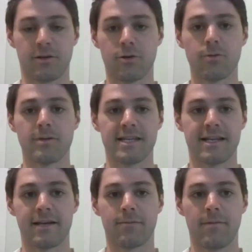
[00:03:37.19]
who was in
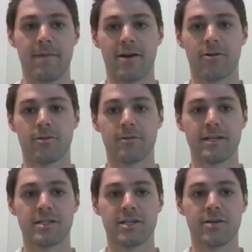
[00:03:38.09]
it and what matter it
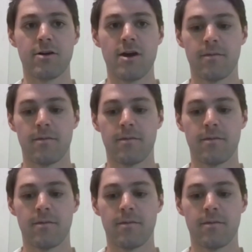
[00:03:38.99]
relates to,